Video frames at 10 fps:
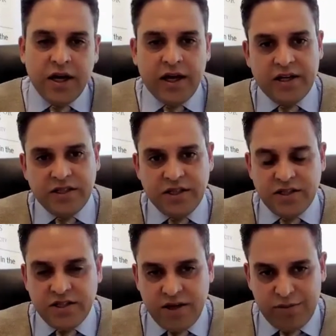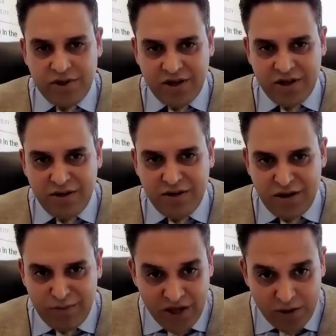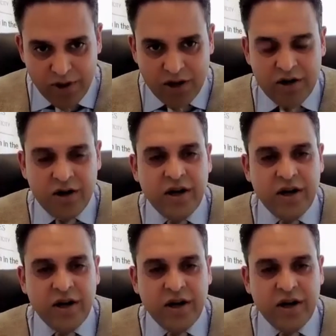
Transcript: and I see the same thing in Myanmar.